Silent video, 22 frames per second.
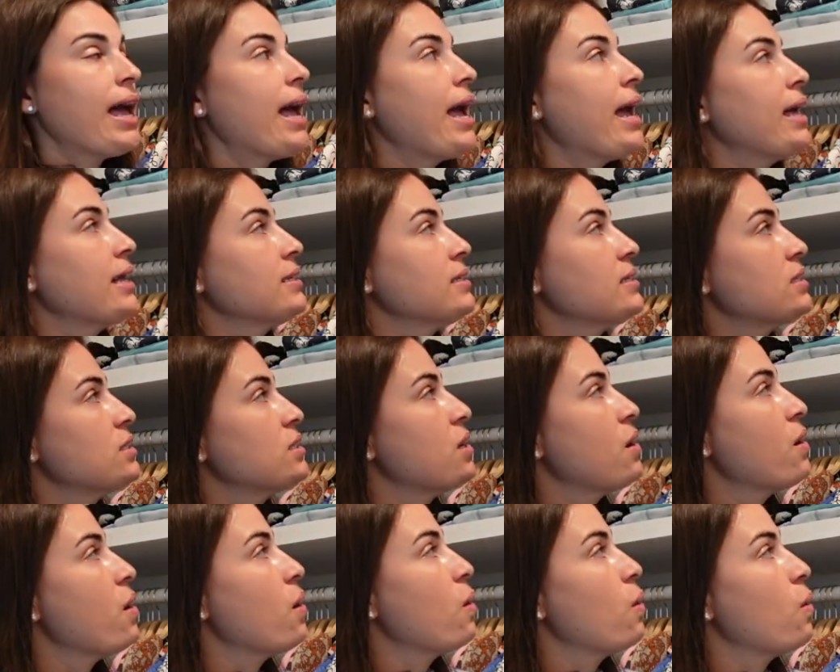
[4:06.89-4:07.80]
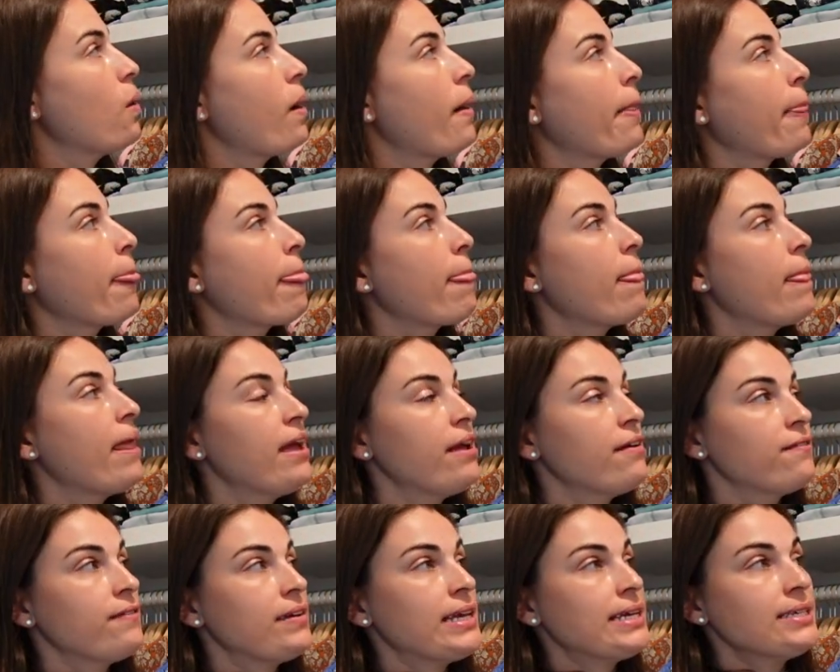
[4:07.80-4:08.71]
And so
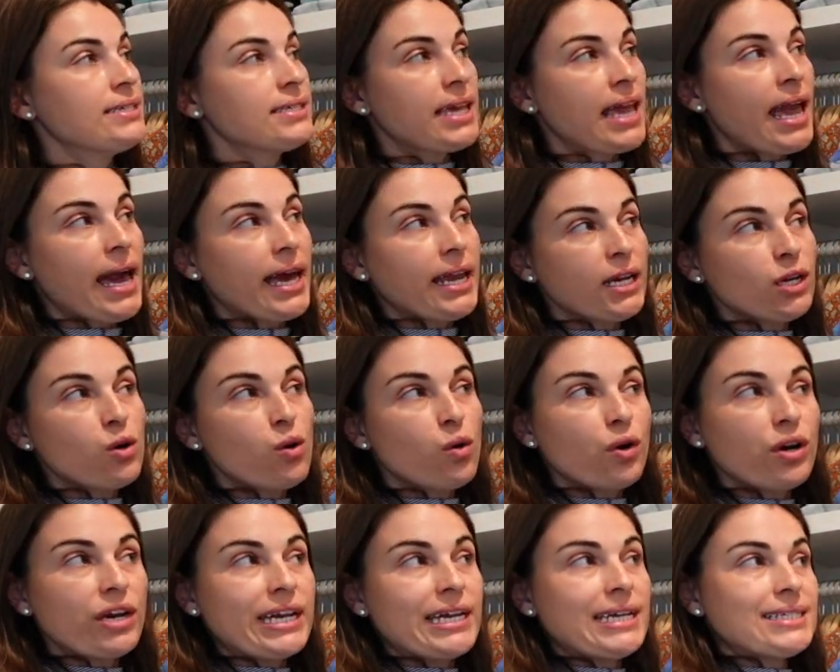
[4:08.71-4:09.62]
if his category